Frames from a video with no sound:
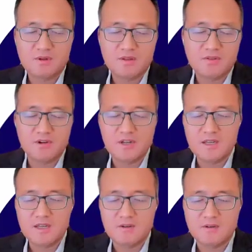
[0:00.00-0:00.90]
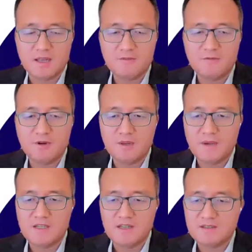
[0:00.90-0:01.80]
30 or like 40
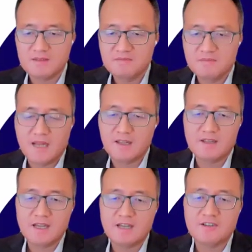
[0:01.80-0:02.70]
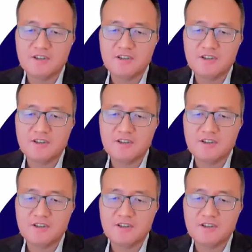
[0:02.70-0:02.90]
pages, and then they get a term